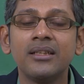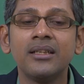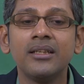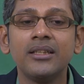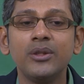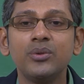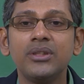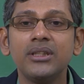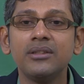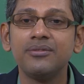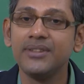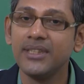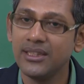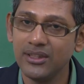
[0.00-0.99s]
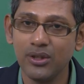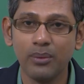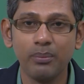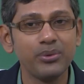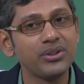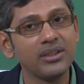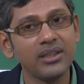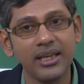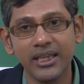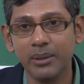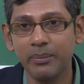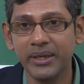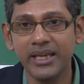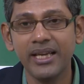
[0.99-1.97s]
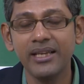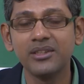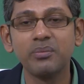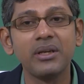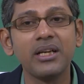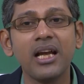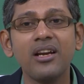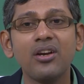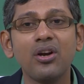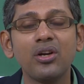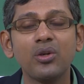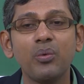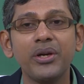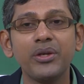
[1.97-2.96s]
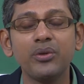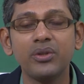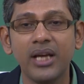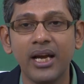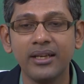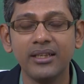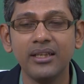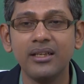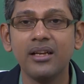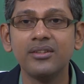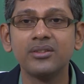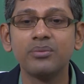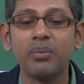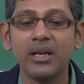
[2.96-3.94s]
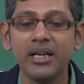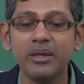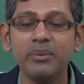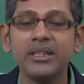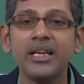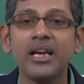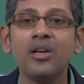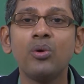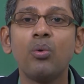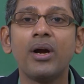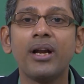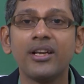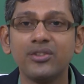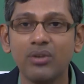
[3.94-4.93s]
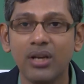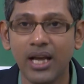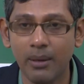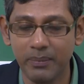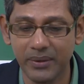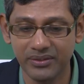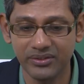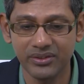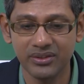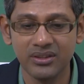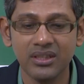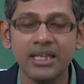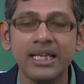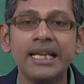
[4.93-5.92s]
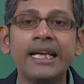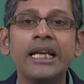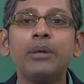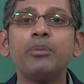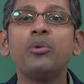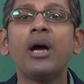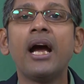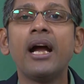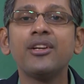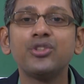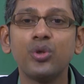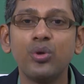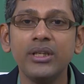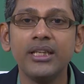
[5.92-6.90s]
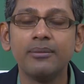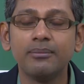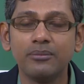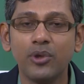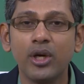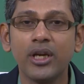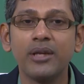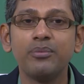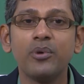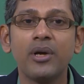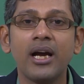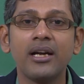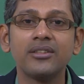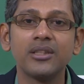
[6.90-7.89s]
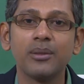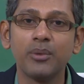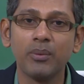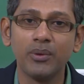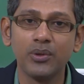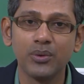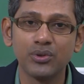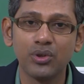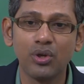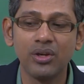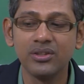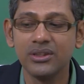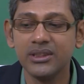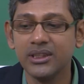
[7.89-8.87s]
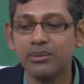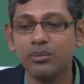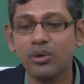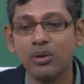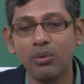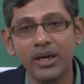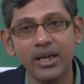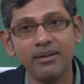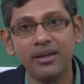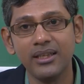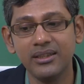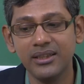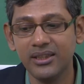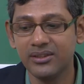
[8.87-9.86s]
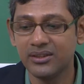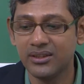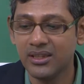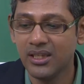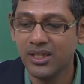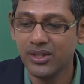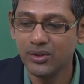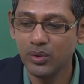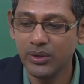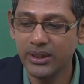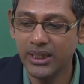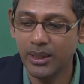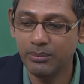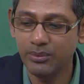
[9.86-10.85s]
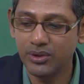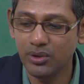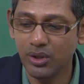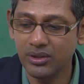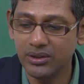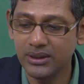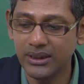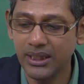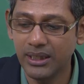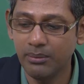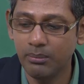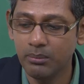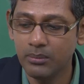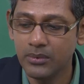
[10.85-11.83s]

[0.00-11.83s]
using free energy composition diagram again, but I will not go into that details, but let me tell you what actually happens. If you add sodium, or if you add some amount of strontium or whatever it is, sodium, strontium